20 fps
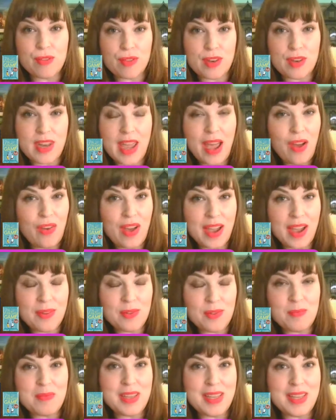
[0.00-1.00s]
I would
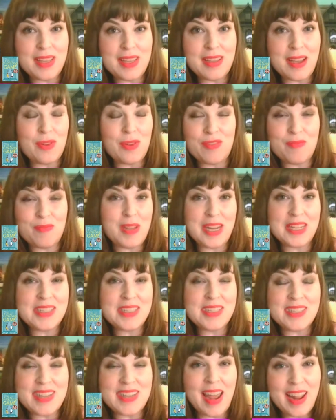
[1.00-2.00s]
have been ecstatic.
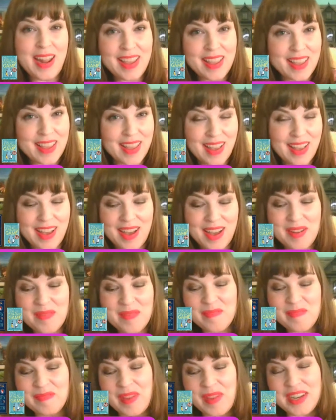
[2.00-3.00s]
I didn't
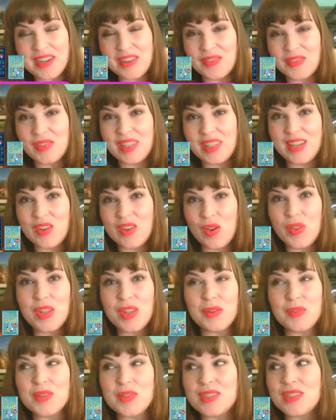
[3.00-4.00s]
really know that it was
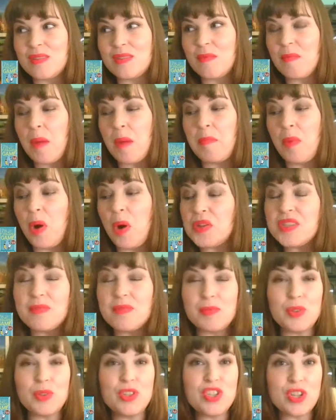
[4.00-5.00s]
a possible job
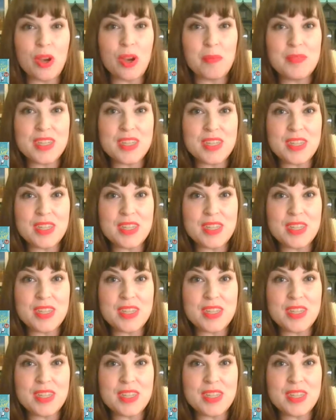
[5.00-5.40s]
to have,